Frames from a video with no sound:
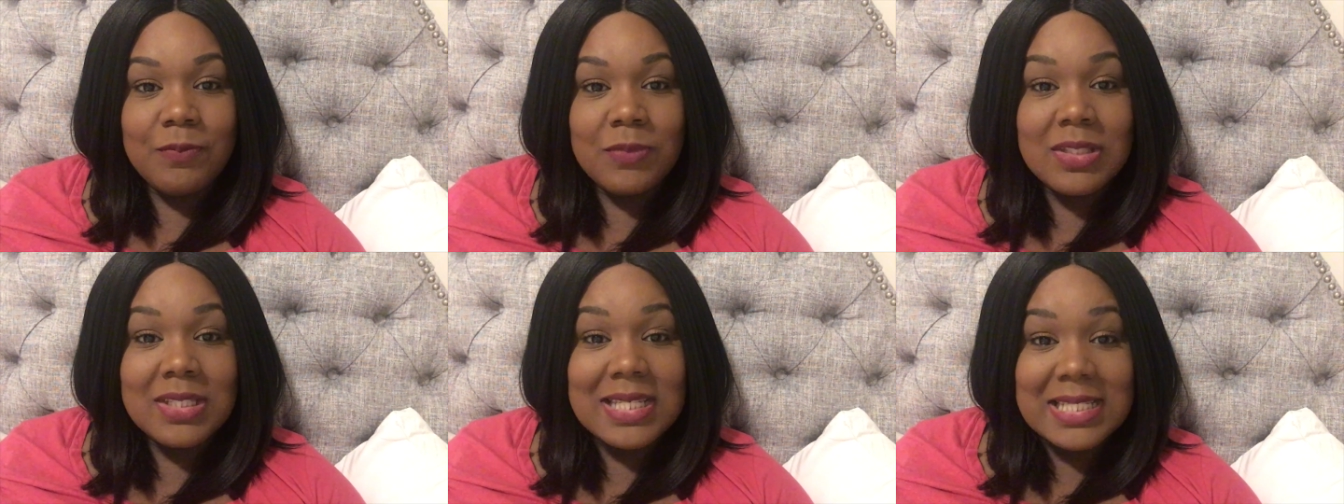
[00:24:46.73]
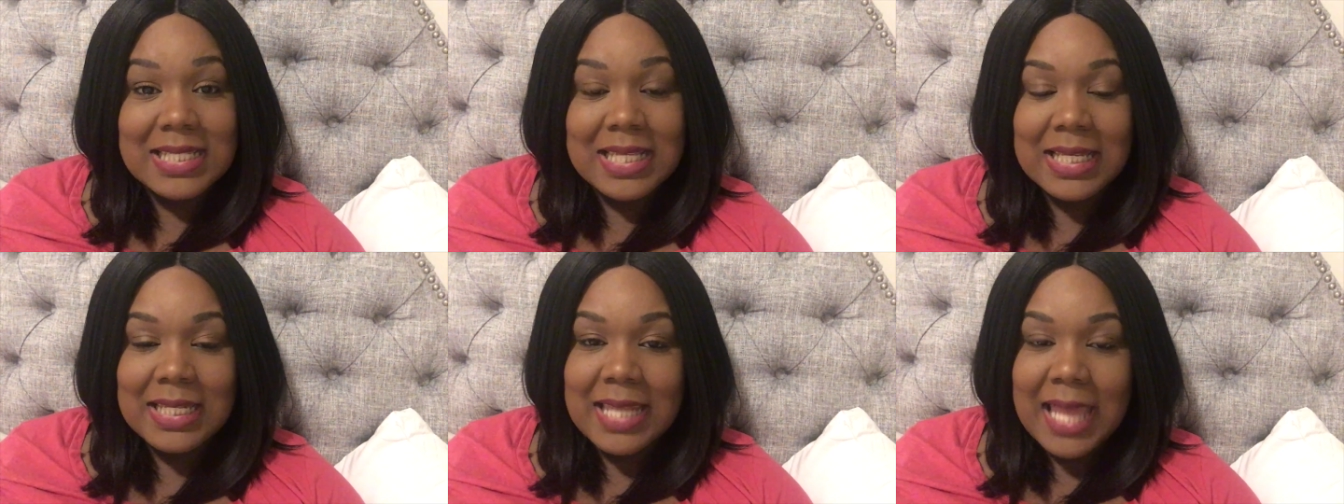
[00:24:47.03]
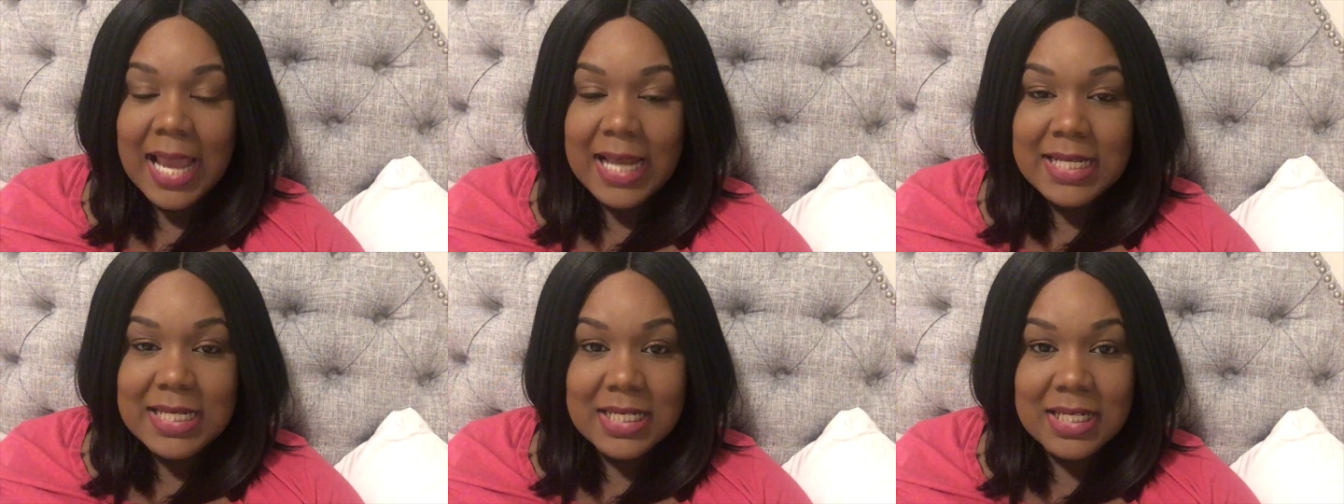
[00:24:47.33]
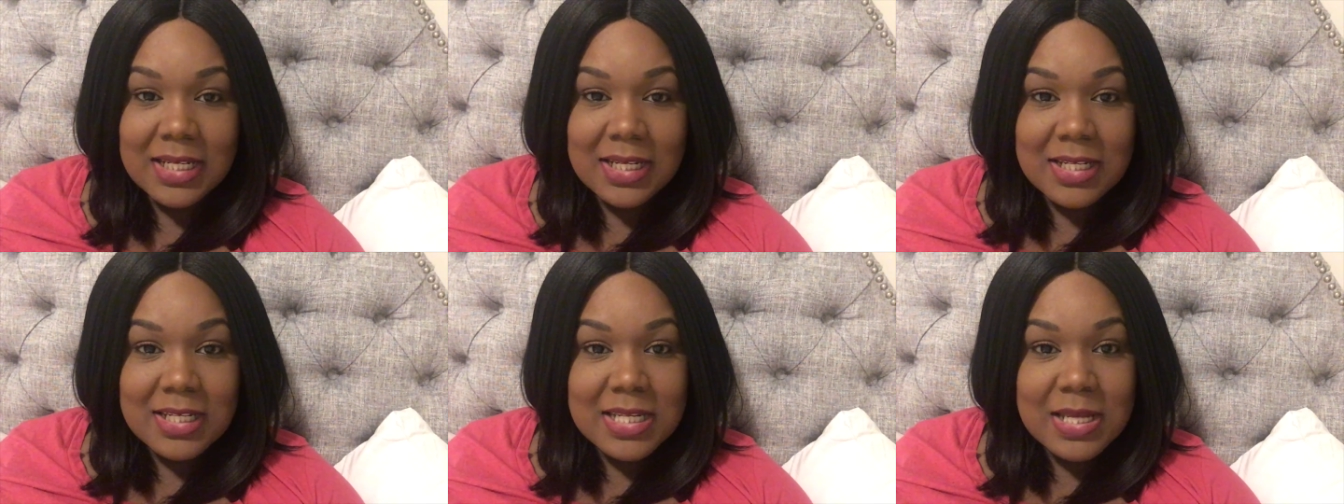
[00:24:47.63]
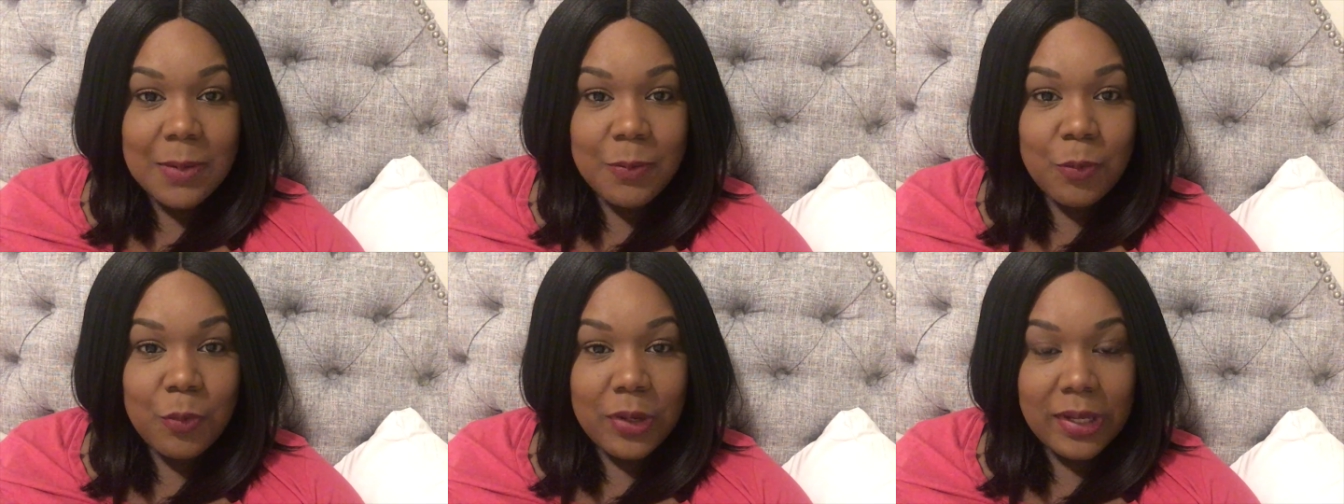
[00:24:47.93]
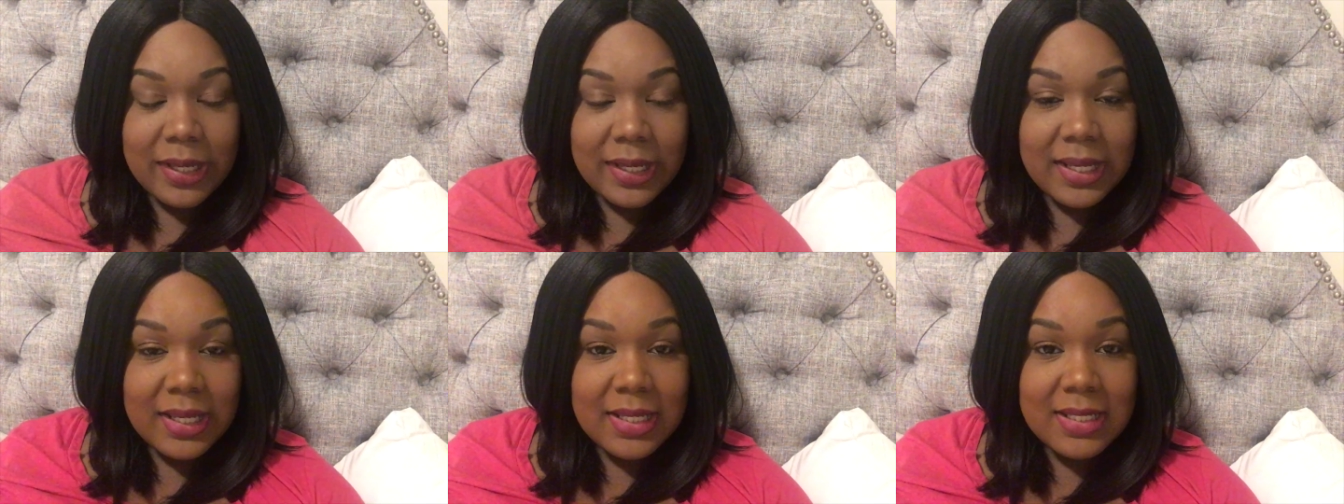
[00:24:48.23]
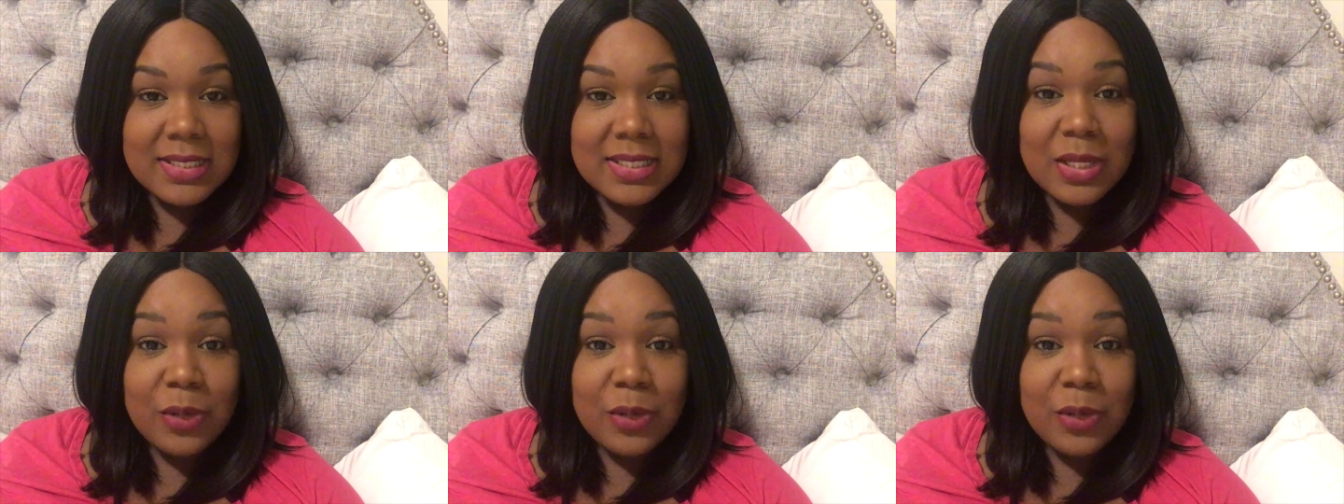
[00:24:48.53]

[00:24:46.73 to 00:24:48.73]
disconnected in some ways,